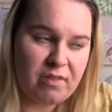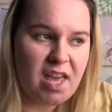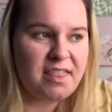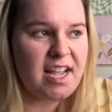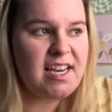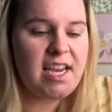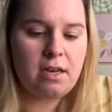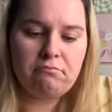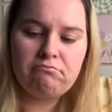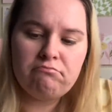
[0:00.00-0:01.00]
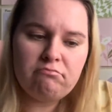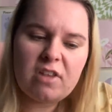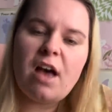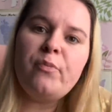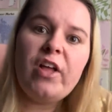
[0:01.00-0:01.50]
They need a
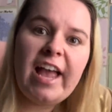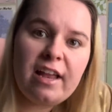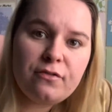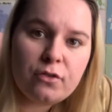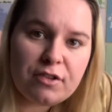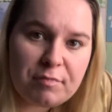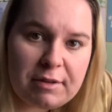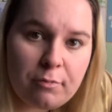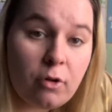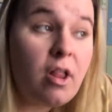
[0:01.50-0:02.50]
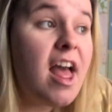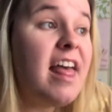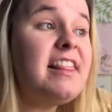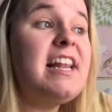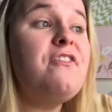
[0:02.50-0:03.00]
couple handful of people
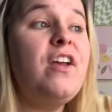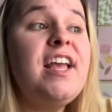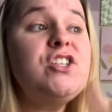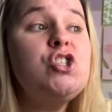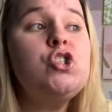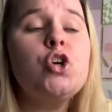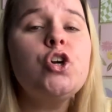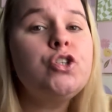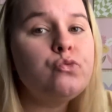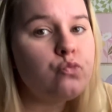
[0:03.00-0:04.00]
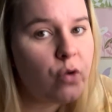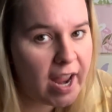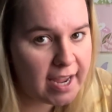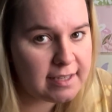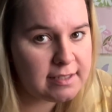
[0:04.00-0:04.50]
that have hit certain
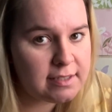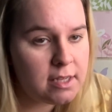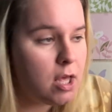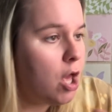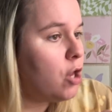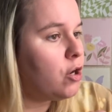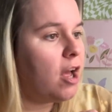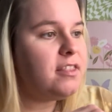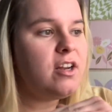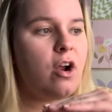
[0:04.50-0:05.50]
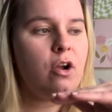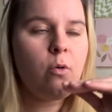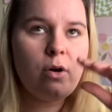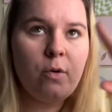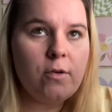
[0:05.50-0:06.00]
ranks, not that are
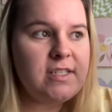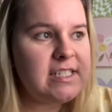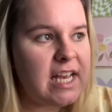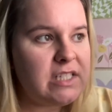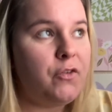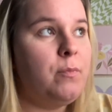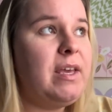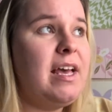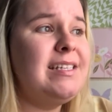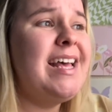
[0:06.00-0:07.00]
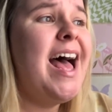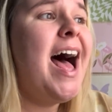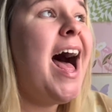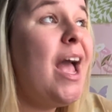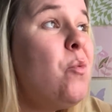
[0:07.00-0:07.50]
quote unquote successful, because
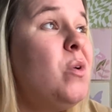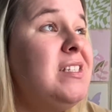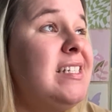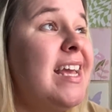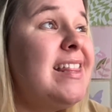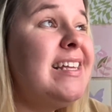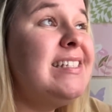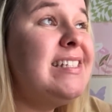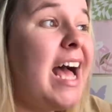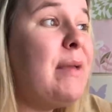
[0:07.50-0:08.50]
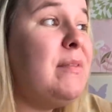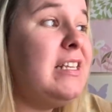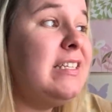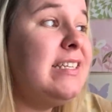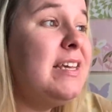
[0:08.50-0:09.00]
I wouldn't say that
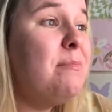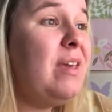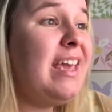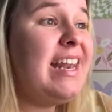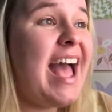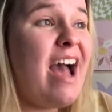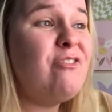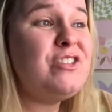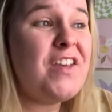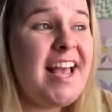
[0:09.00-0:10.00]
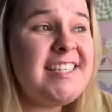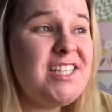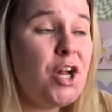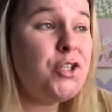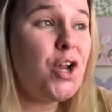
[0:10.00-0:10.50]
diamond being an average of
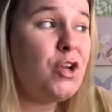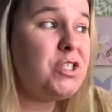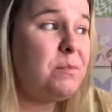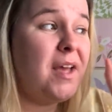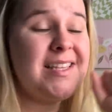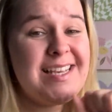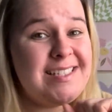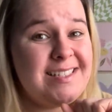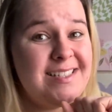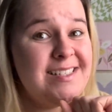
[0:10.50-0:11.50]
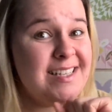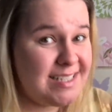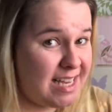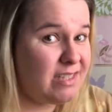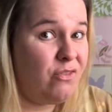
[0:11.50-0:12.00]
$1,800 a month is
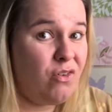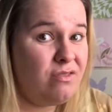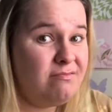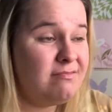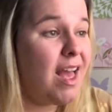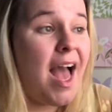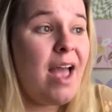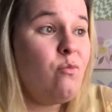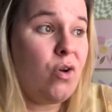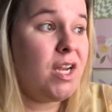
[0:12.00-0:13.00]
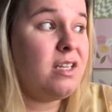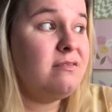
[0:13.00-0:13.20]
successful. I wouldn't.